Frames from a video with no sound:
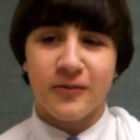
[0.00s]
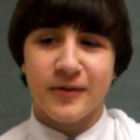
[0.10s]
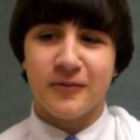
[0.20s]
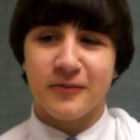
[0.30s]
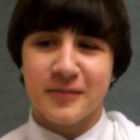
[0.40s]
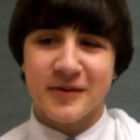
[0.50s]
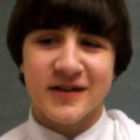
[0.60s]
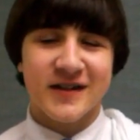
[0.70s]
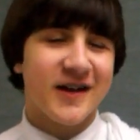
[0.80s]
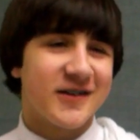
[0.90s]
We, we built
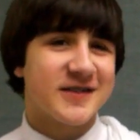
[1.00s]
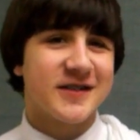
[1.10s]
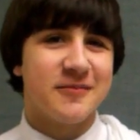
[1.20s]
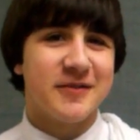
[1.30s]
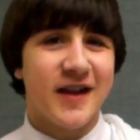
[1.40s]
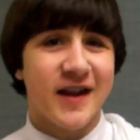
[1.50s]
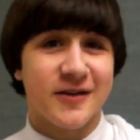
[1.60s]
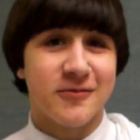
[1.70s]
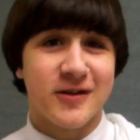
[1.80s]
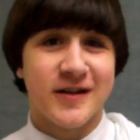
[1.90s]
the Colosseum in
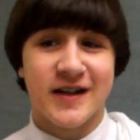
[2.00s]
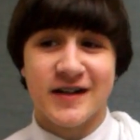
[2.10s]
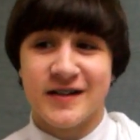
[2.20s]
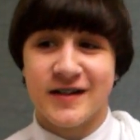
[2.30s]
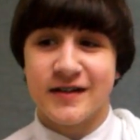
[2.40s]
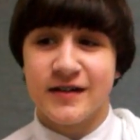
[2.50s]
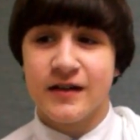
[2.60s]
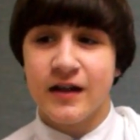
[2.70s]
eighty-one A D. Me